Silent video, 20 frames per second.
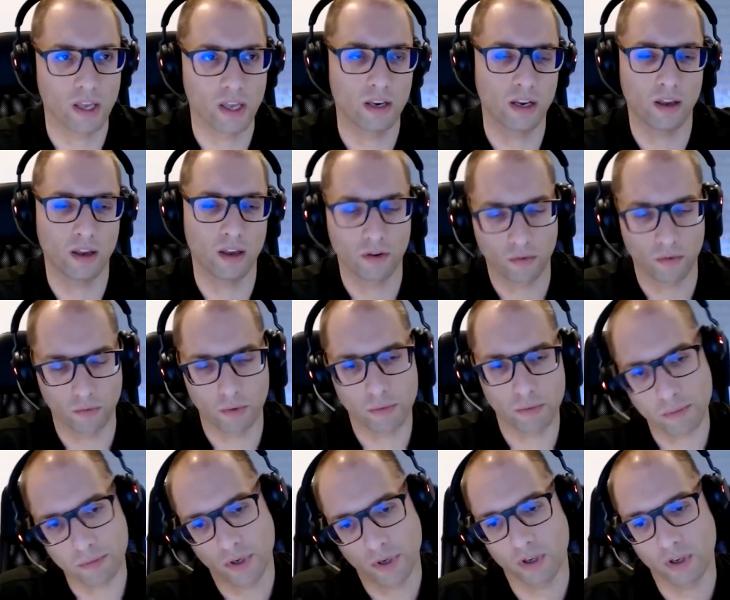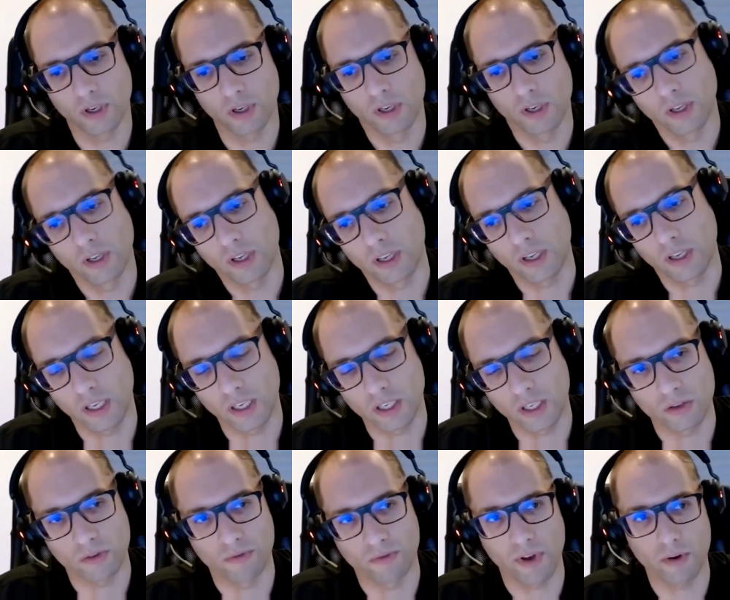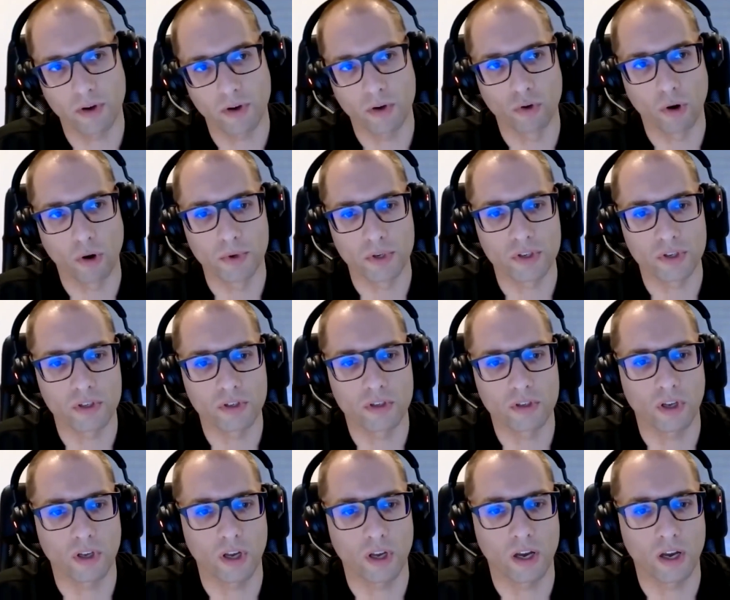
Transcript: And remember, it's a very robust